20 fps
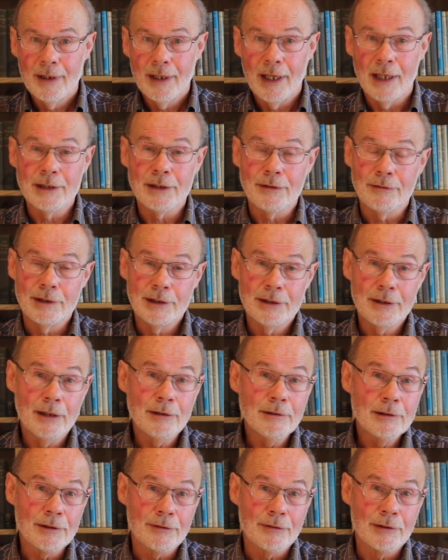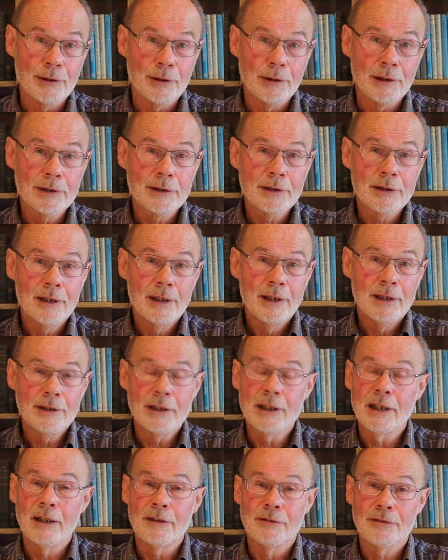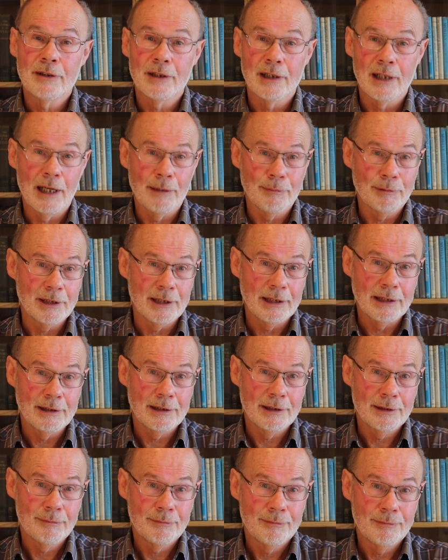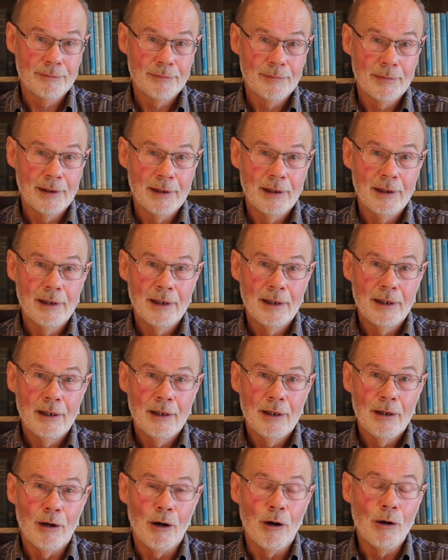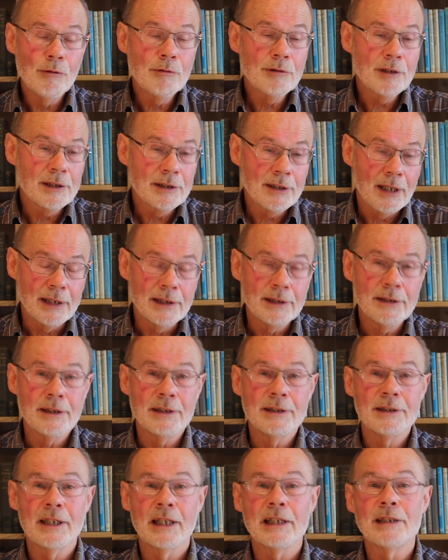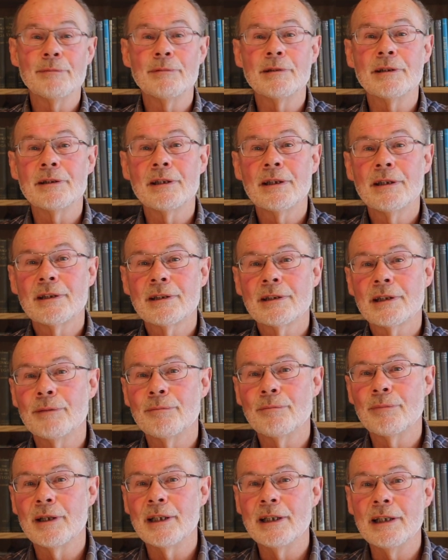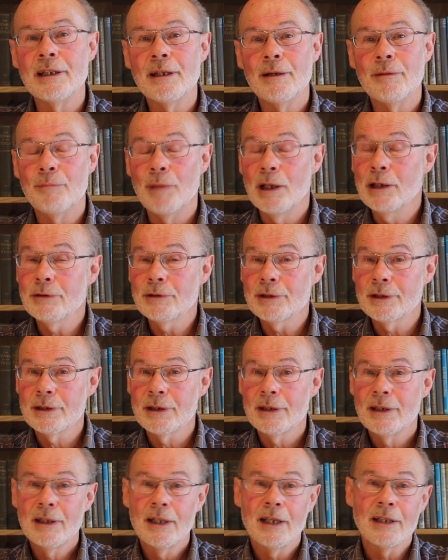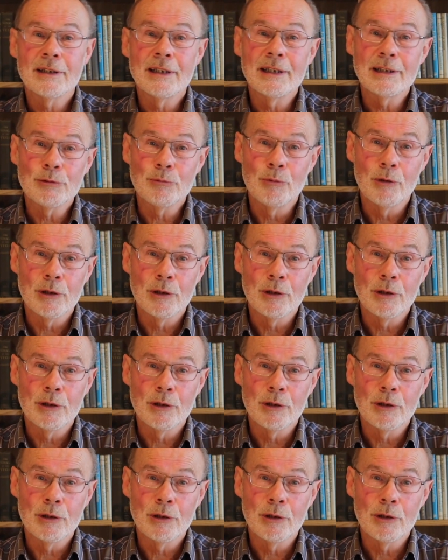As a result, of course, the cliff collapses. All this icy sediment simply melts and gets